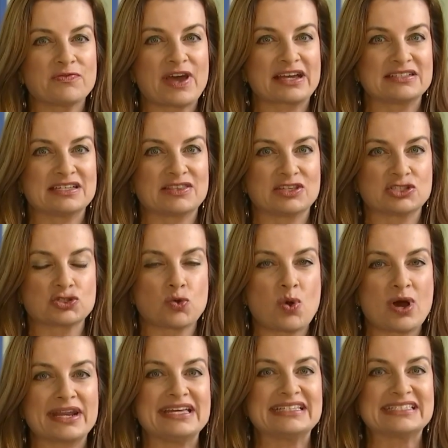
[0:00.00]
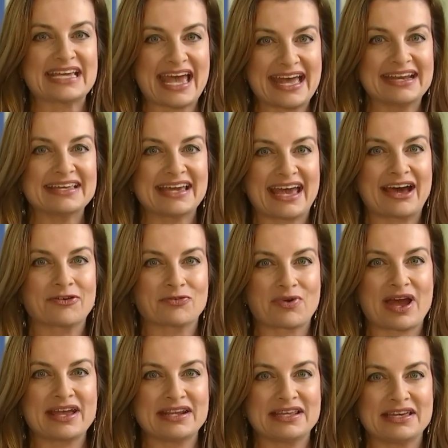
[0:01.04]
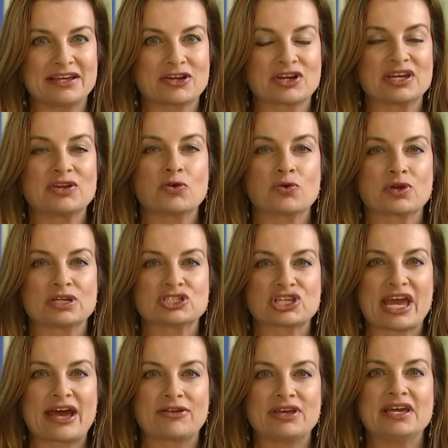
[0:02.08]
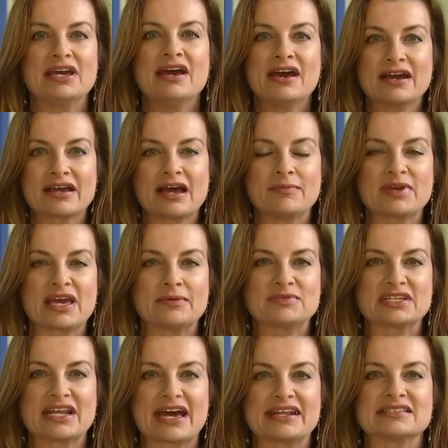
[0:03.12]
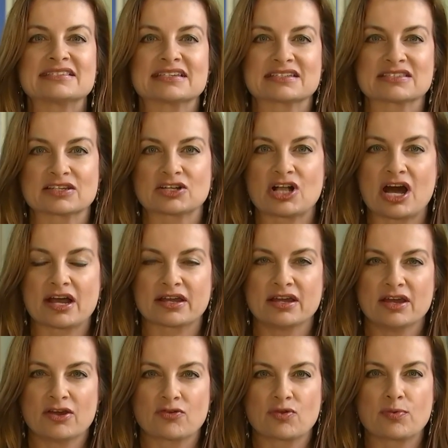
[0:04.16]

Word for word: affected the 2010 count right here in Orange County coming up tonight at 6 o'clock.